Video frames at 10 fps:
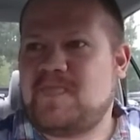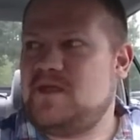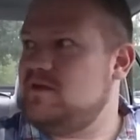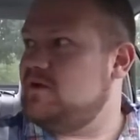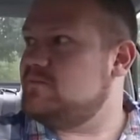
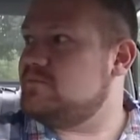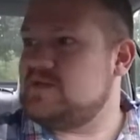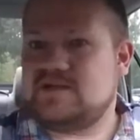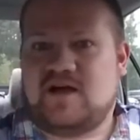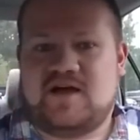You know,
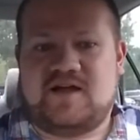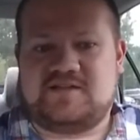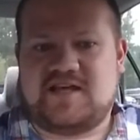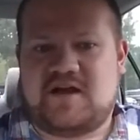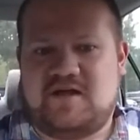uh, on a
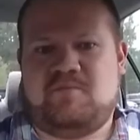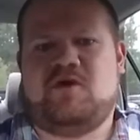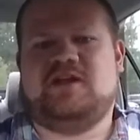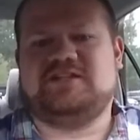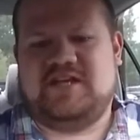Saturday
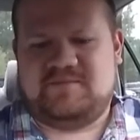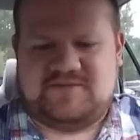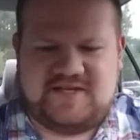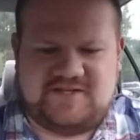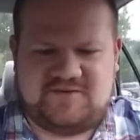morning jam
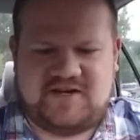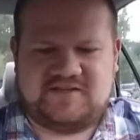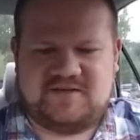session, right?